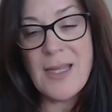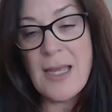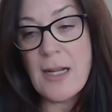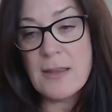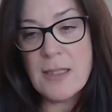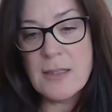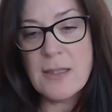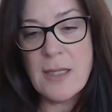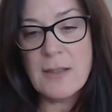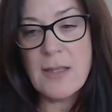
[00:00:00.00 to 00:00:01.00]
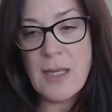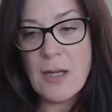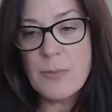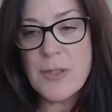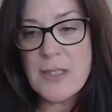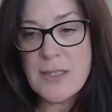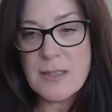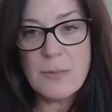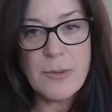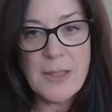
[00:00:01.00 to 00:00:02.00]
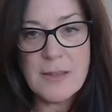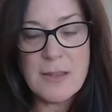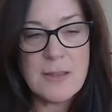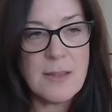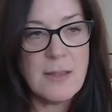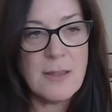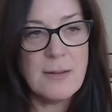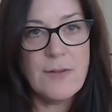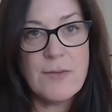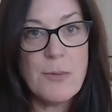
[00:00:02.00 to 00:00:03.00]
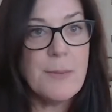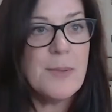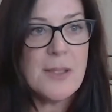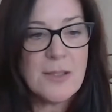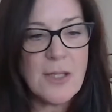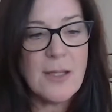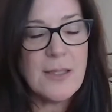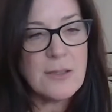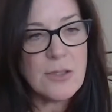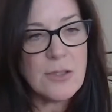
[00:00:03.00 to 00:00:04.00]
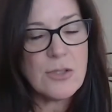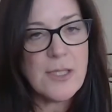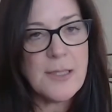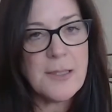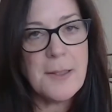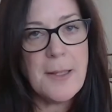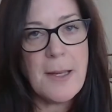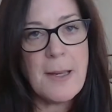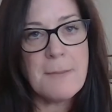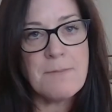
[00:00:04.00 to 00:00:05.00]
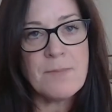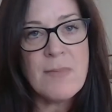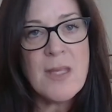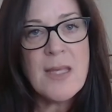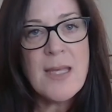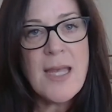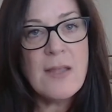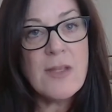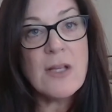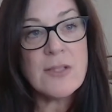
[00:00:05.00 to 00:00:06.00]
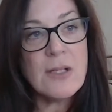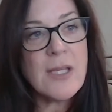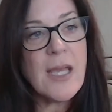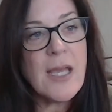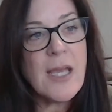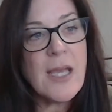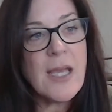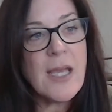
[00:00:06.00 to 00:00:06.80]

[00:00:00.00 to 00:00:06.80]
And again, I think they are pretty disciplined. It's a $51 billion industry. And the LTL